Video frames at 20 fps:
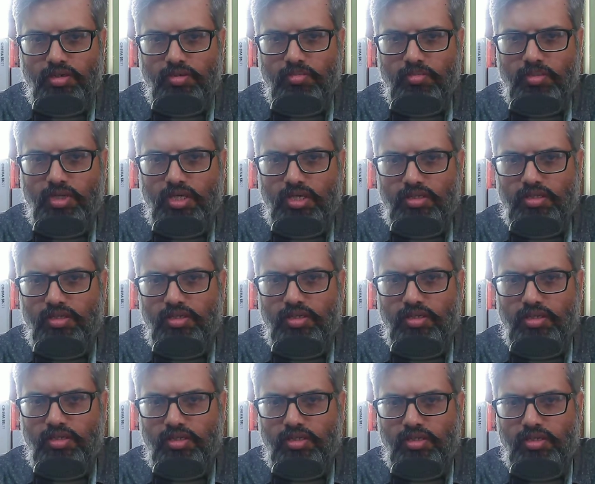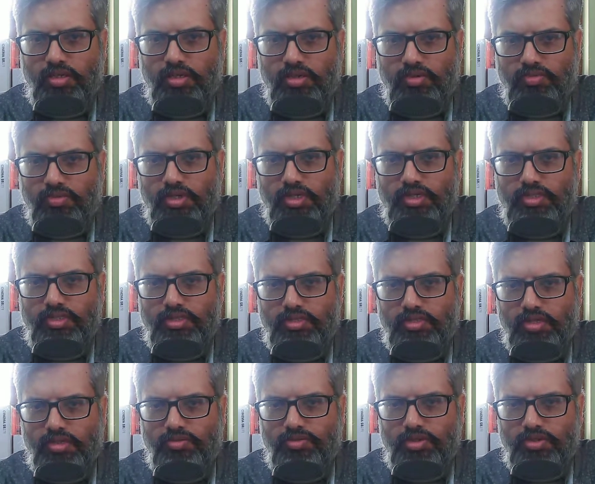Bharti Airtel 5G
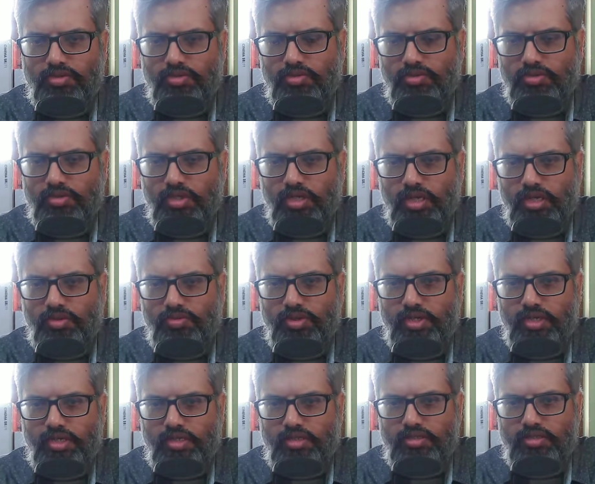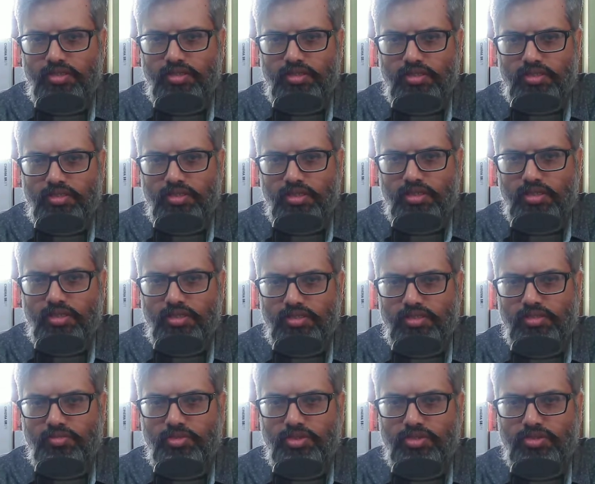service goes live in 8 cities and
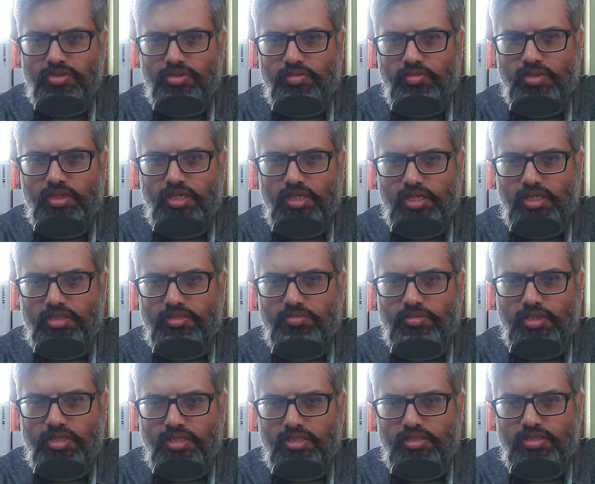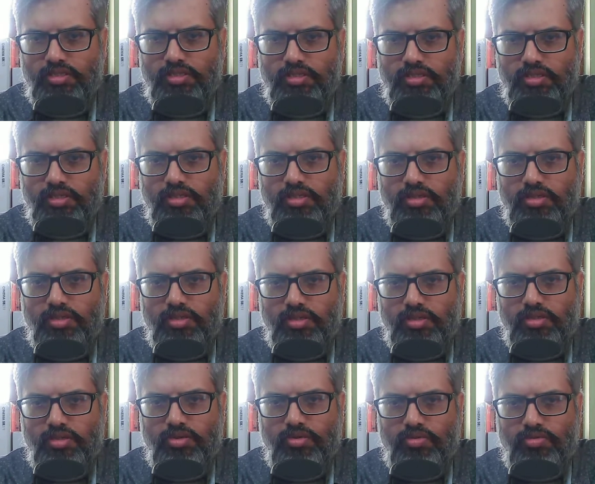customers to pay as per existing
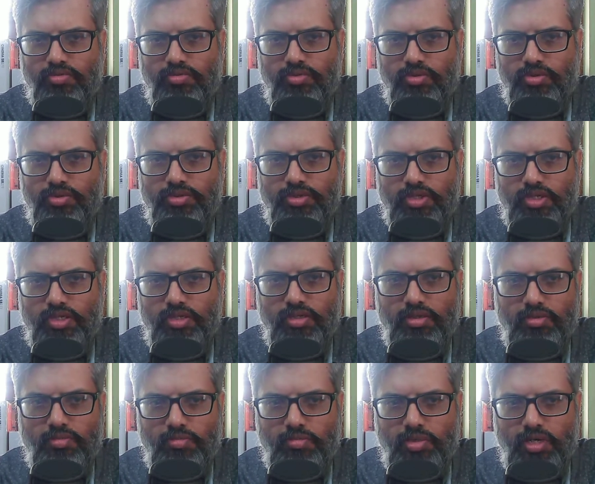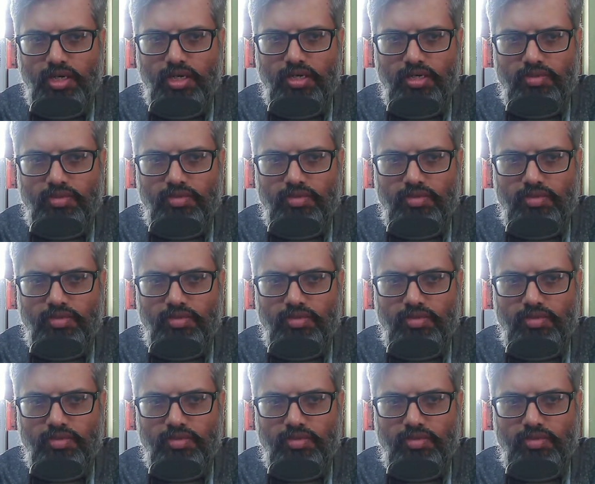4G plan.